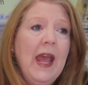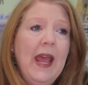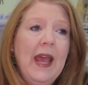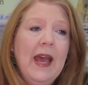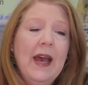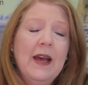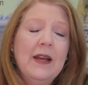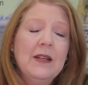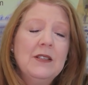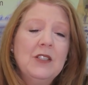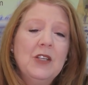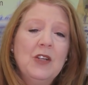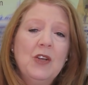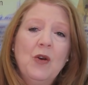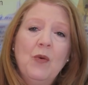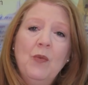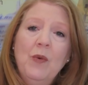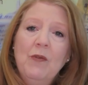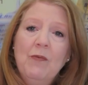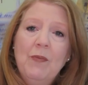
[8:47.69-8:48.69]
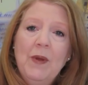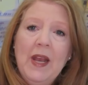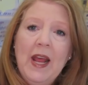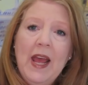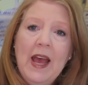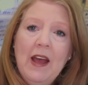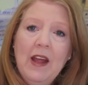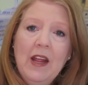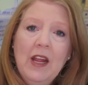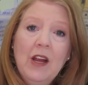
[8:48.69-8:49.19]
And, you know, we've been
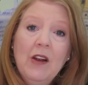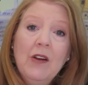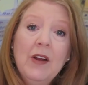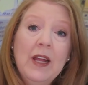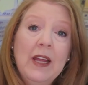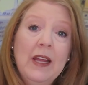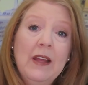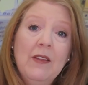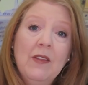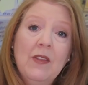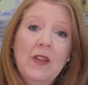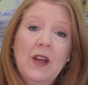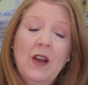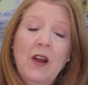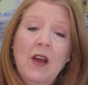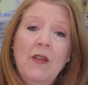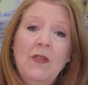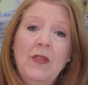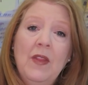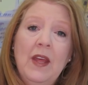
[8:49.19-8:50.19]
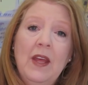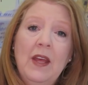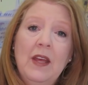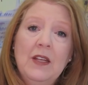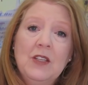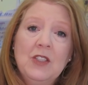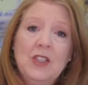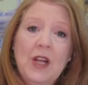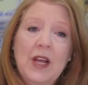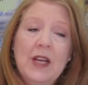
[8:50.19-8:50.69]
hearing that on
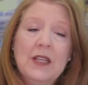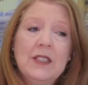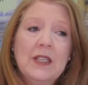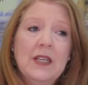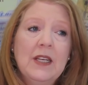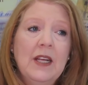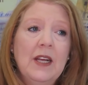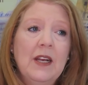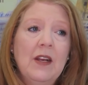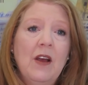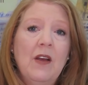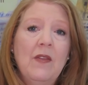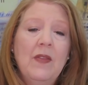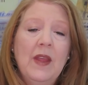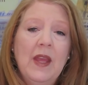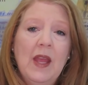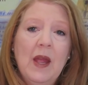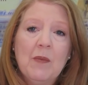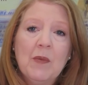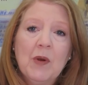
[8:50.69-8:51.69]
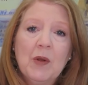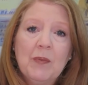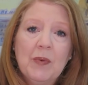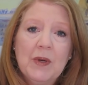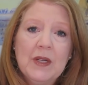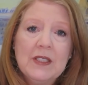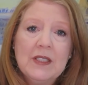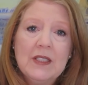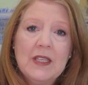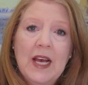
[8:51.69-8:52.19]
the Enchanted and on the Emerald
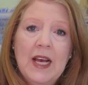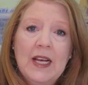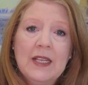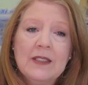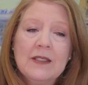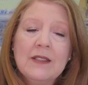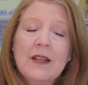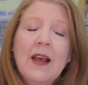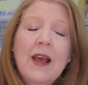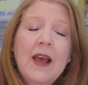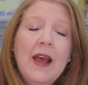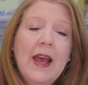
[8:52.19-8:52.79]
Princess,